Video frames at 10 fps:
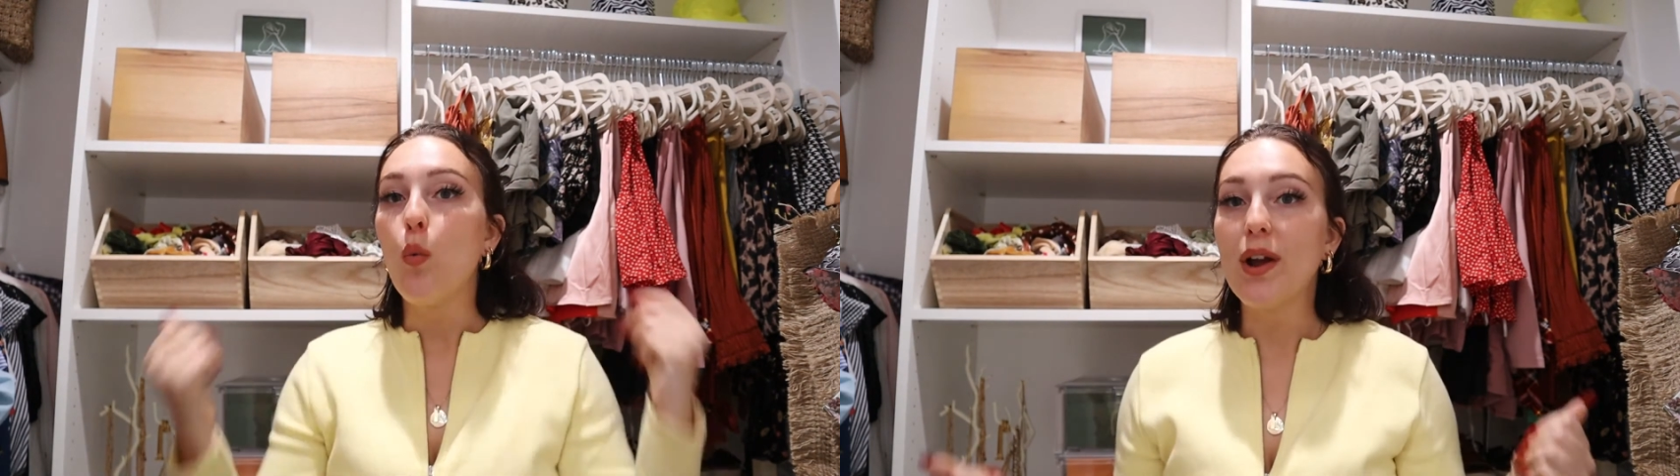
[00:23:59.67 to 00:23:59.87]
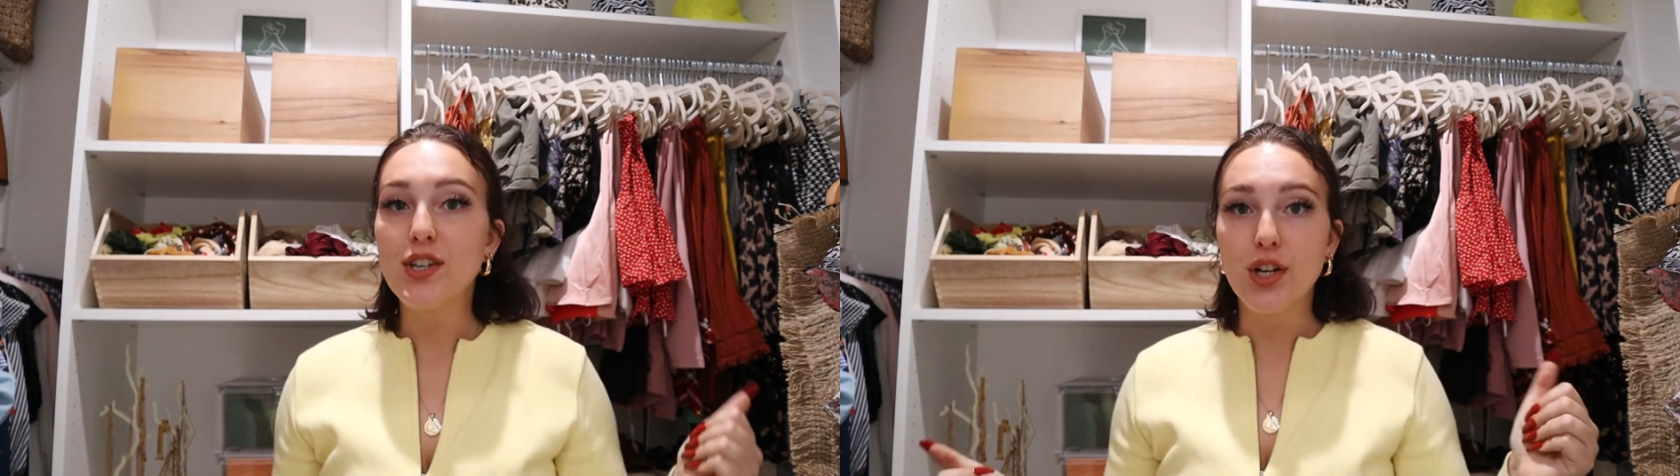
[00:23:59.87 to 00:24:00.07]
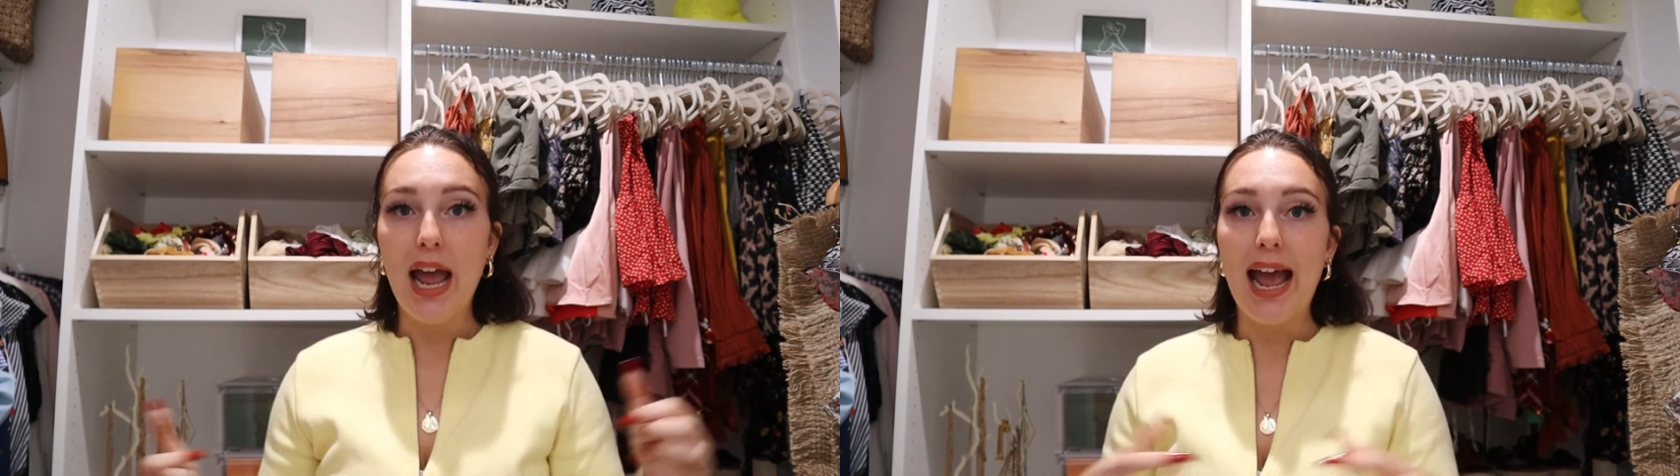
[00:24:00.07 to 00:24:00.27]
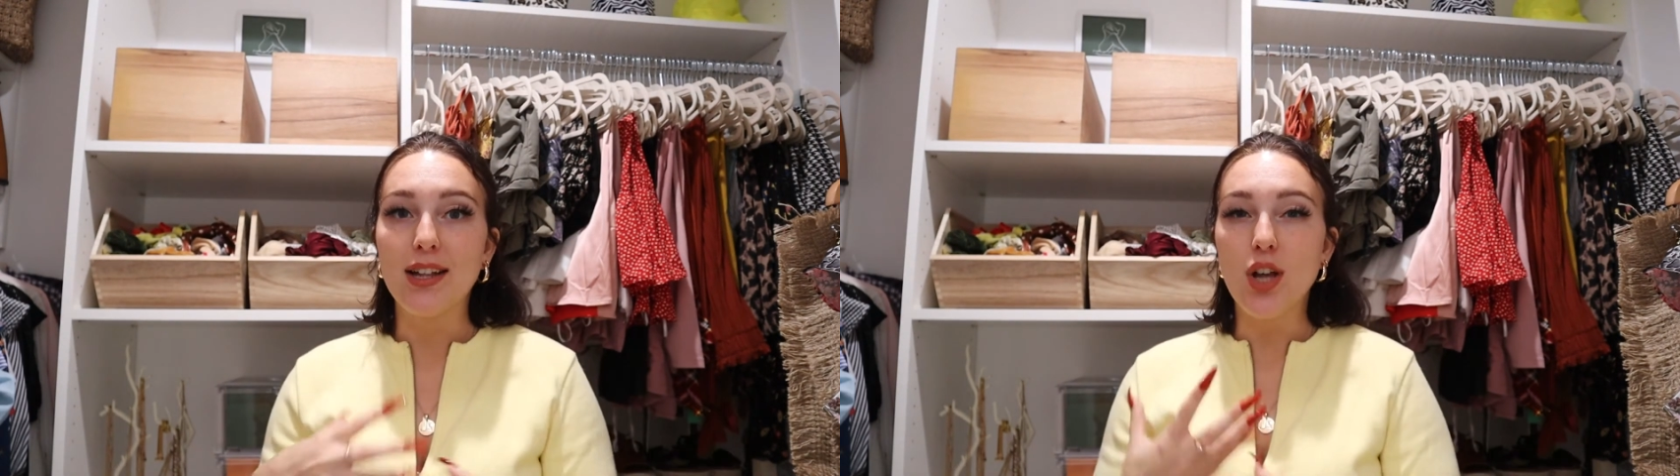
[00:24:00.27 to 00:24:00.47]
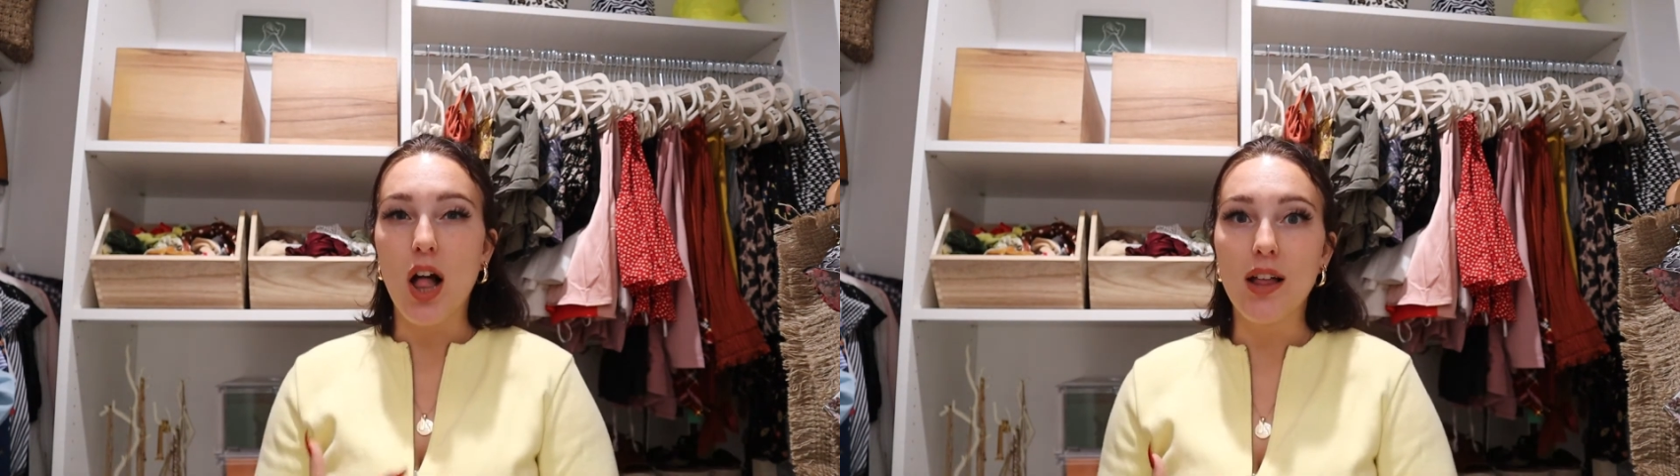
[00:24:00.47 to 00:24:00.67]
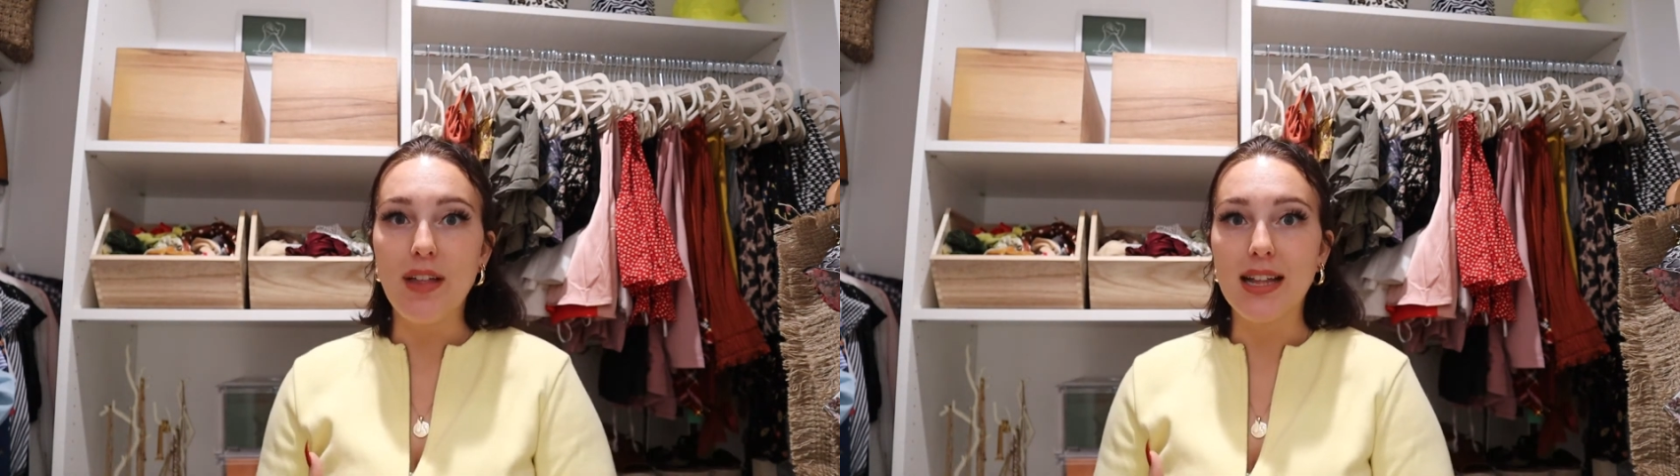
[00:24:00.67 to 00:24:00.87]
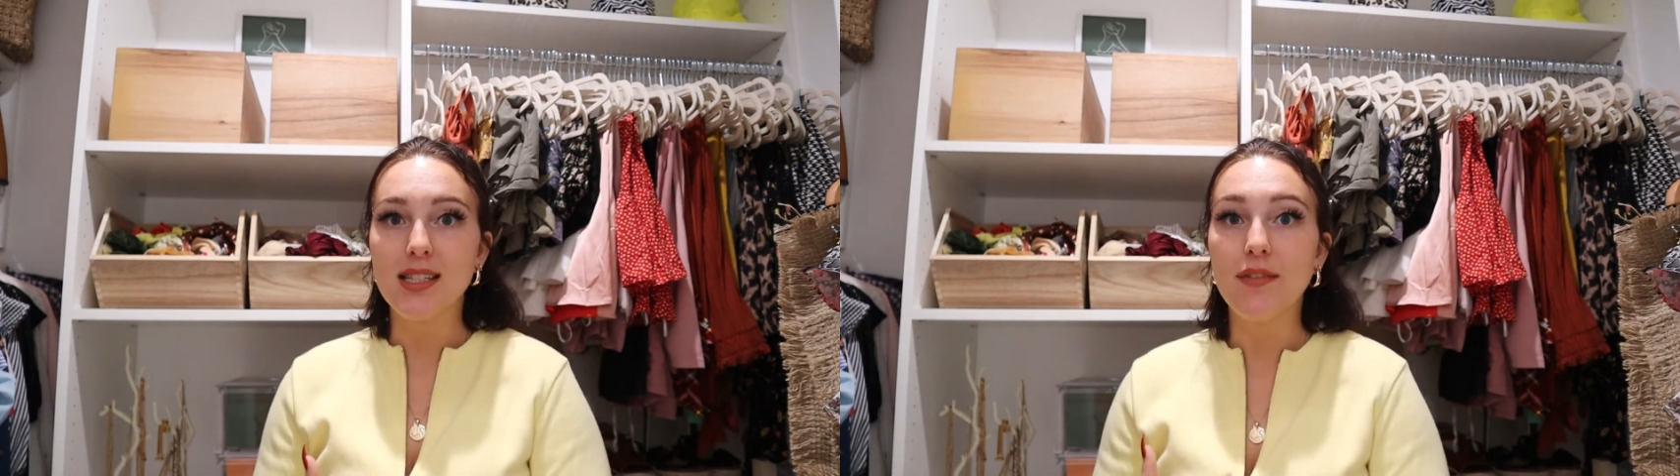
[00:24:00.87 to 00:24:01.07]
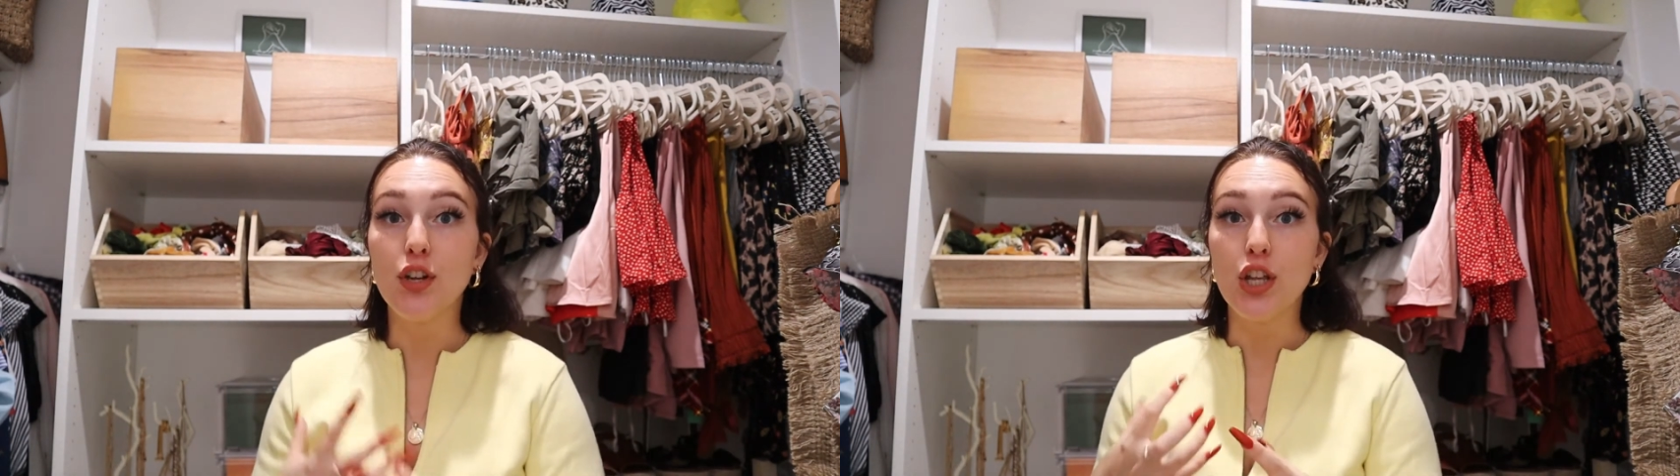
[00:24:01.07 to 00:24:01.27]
winter hats, all of that stuff,